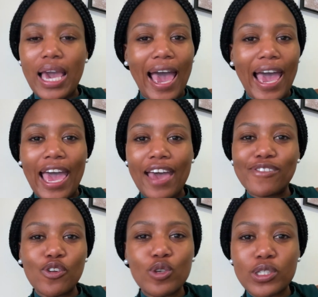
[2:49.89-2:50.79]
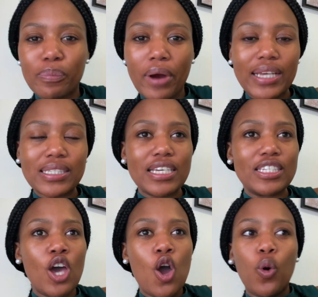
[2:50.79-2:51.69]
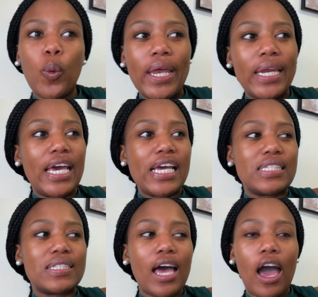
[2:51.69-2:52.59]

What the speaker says: I have no surprises when it's